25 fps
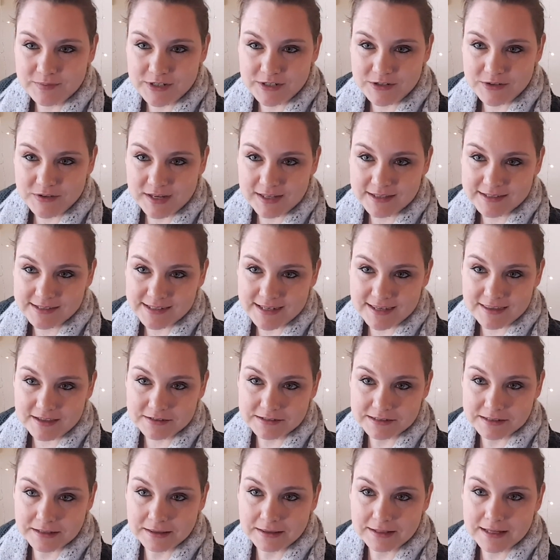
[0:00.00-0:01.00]
but you can see
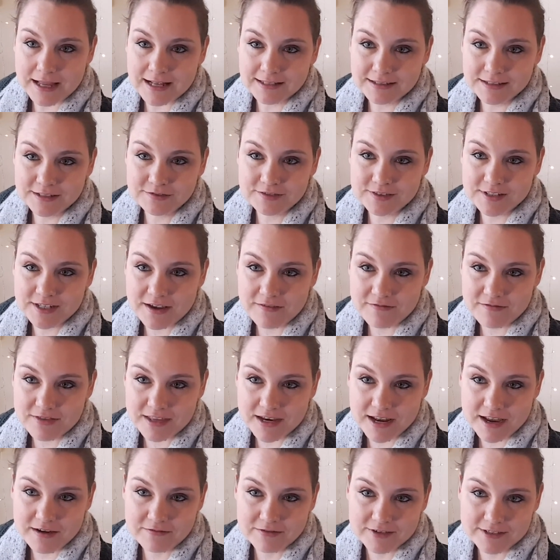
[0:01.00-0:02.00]
there's lots of stuff
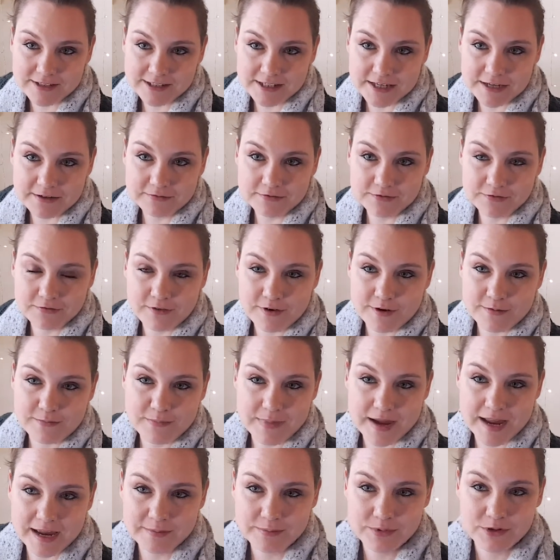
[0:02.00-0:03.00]
that I've received from my